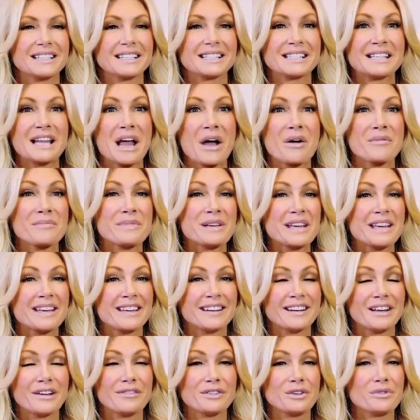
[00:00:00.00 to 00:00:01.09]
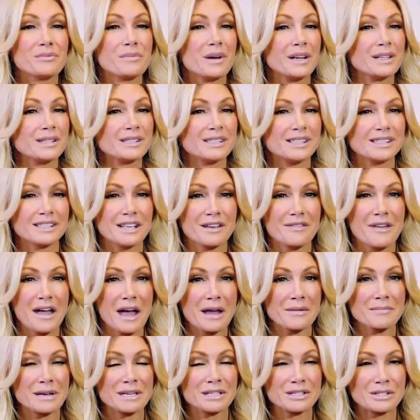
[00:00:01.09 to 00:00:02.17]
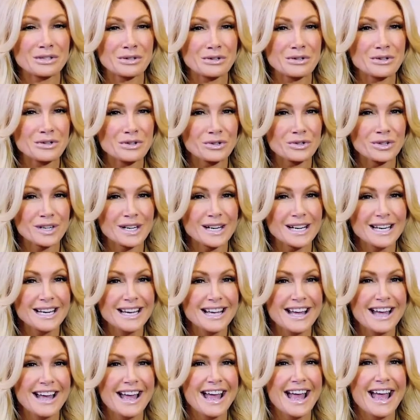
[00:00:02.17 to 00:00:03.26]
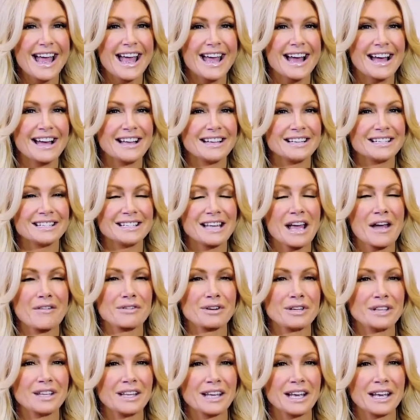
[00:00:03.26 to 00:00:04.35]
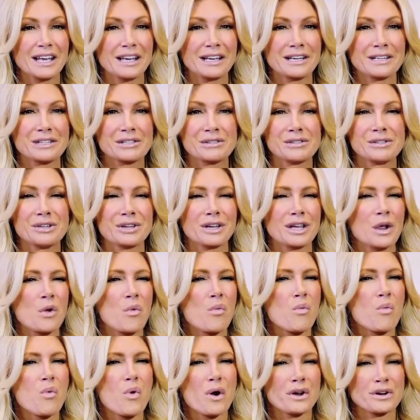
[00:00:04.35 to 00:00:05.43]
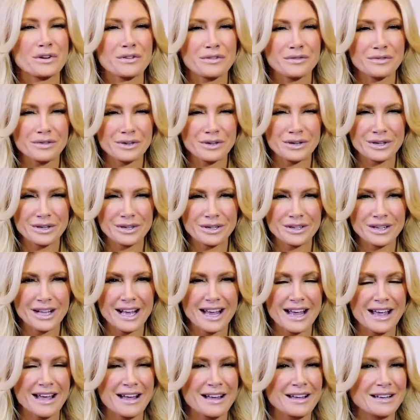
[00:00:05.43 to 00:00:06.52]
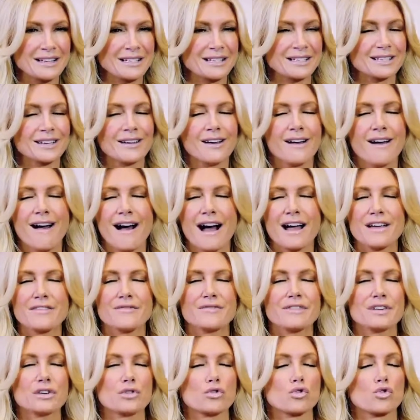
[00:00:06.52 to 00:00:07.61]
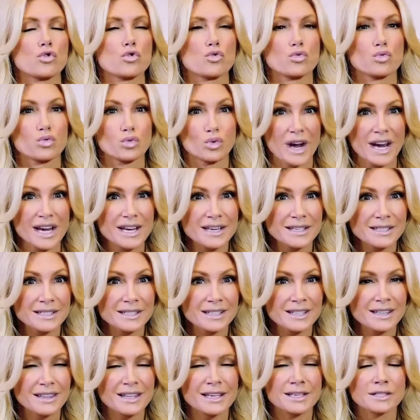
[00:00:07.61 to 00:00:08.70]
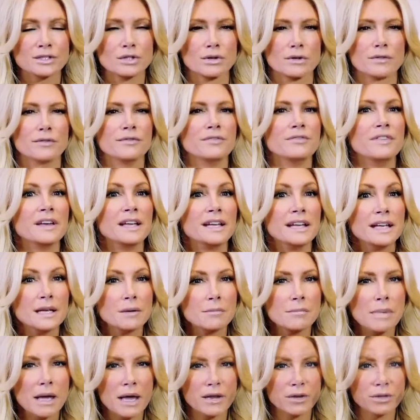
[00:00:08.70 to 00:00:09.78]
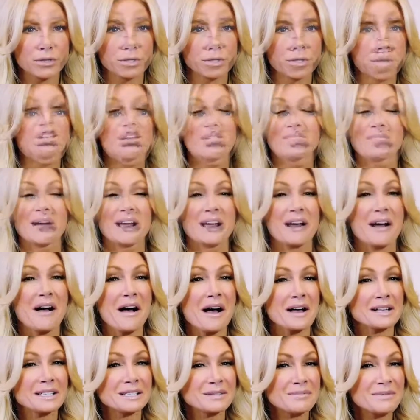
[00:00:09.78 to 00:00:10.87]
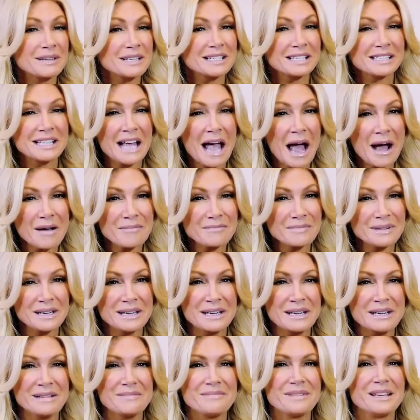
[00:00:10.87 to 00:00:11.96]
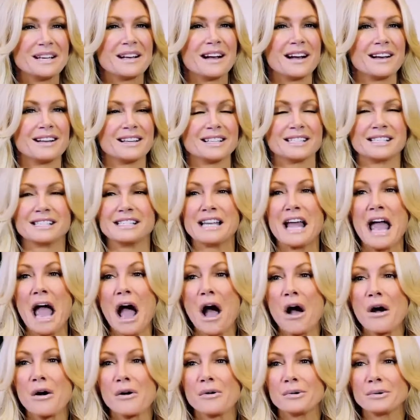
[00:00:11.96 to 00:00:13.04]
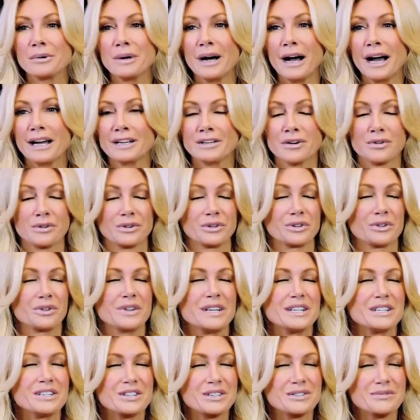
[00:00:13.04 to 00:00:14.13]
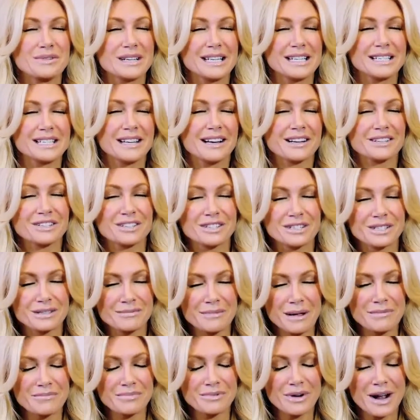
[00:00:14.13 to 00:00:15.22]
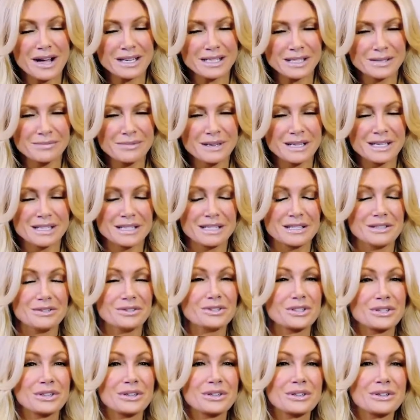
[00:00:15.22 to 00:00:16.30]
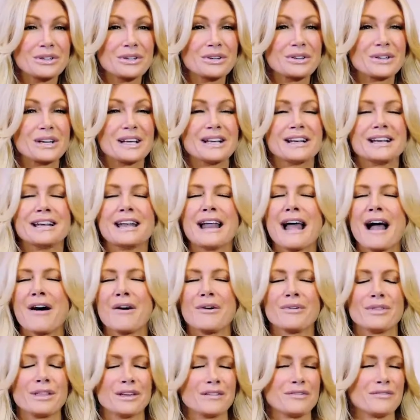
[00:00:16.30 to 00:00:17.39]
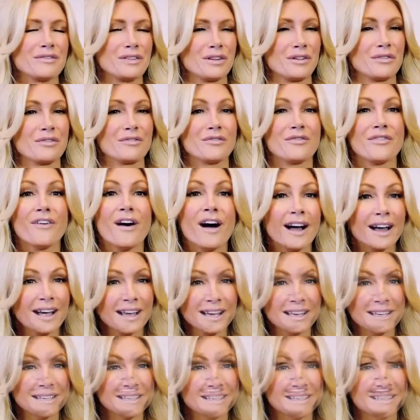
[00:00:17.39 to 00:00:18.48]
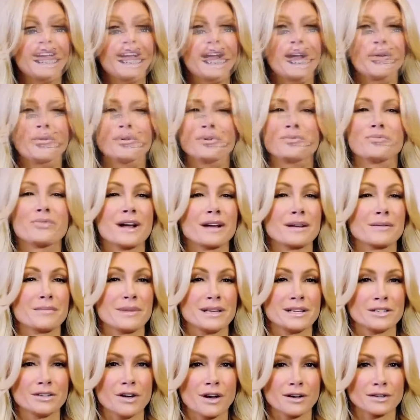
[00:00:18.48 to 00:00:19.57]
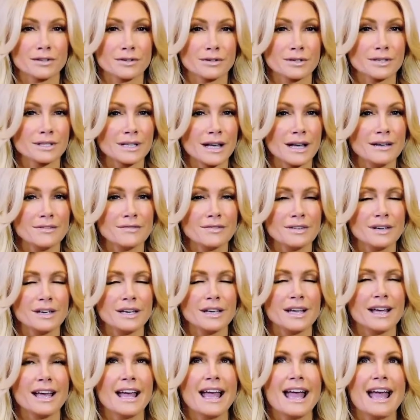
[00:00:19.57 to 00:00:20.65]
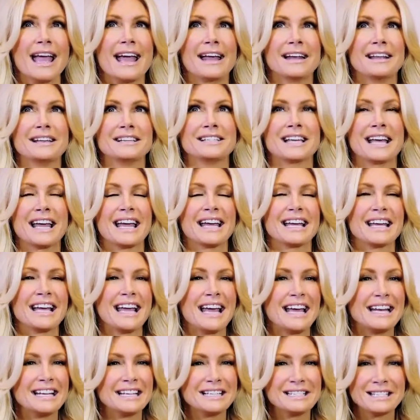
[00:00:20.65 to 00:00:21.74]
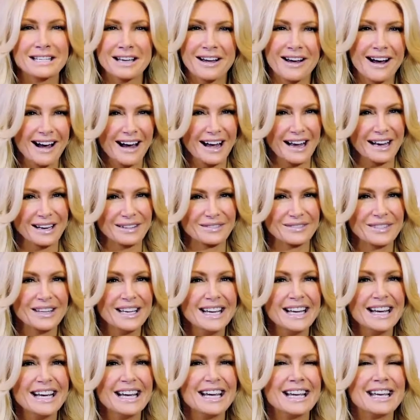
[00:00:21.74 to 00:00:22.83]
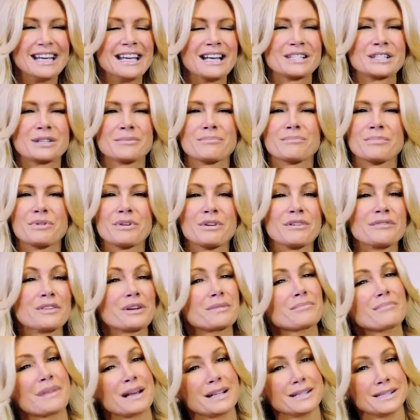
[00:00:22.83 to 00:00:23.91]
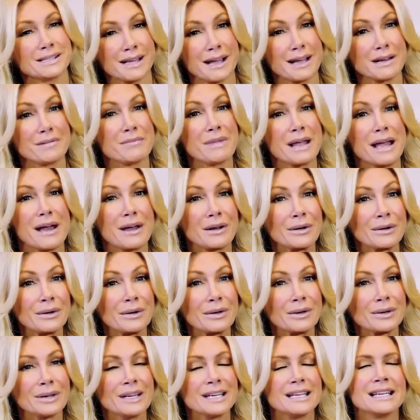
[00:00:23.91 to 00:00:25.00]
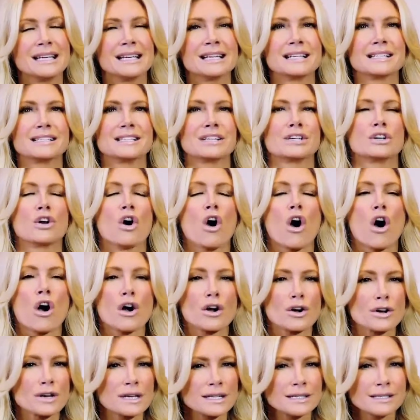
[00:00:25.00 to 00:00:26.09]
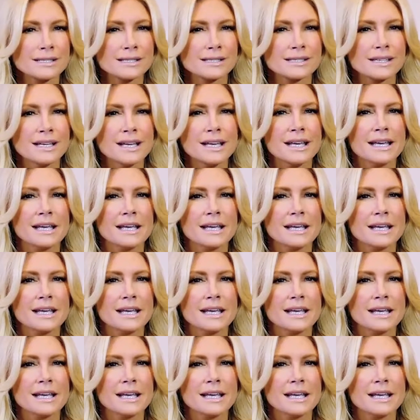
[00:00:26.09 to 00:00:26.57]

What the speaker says: It's now been a few months since I've had my surgery and everything is looking wonderful and I feel great. Things are fitting better and my husband is happy because now I don't cringe when he touches my breasts because it used to hurt and now they feel fine. I would recommend Dr. Seify any day, anytime. He has the perfect bedside manner. He is an artist.